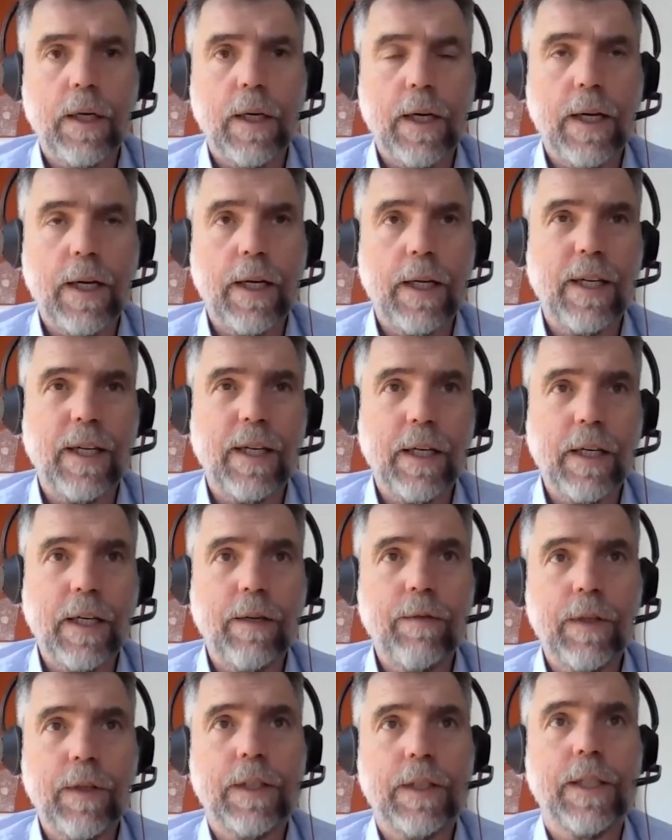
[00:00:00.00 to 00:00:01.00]
and
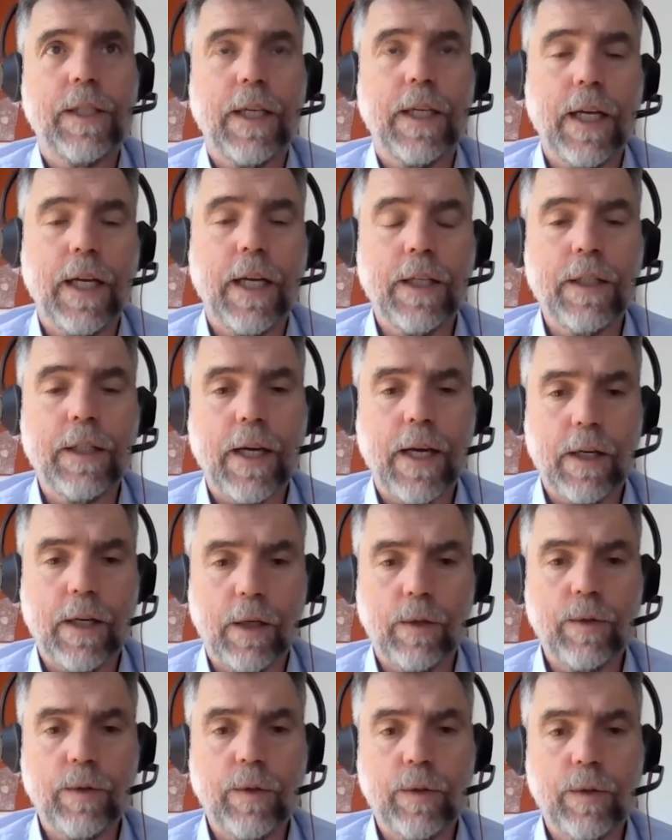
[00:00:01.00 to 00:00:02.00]
even as they get into
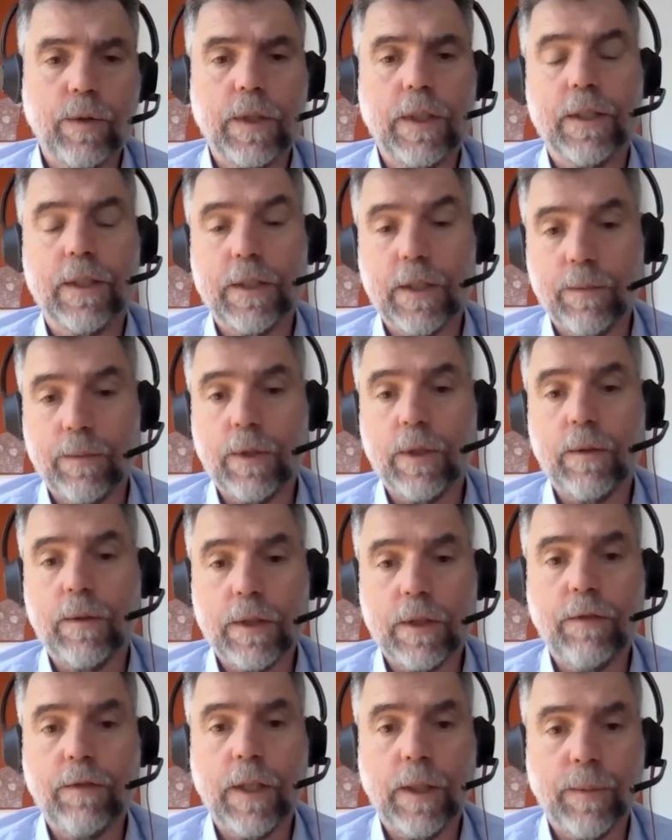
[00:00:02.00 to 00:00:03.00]
adulthood can sometimes
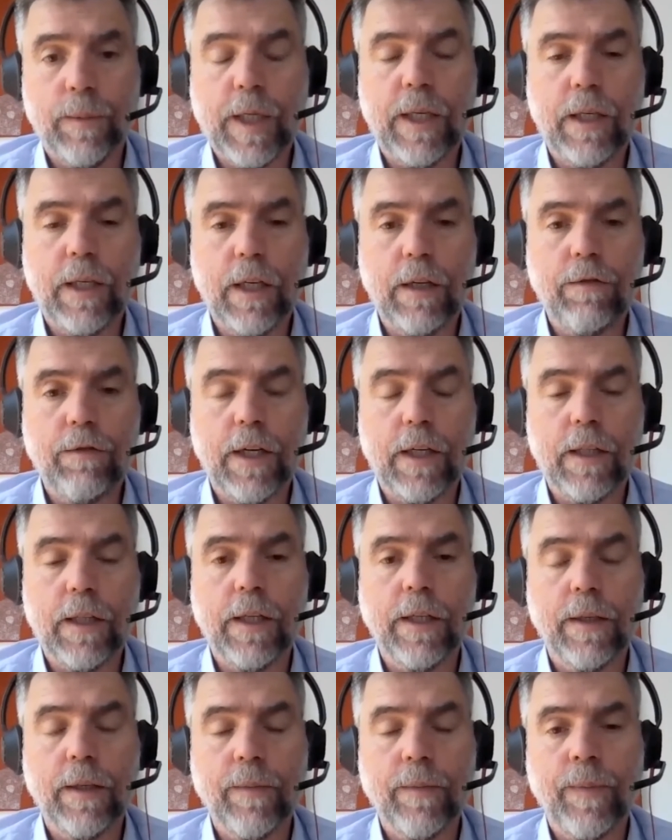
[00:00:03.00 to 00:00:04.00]
develop kidney failure.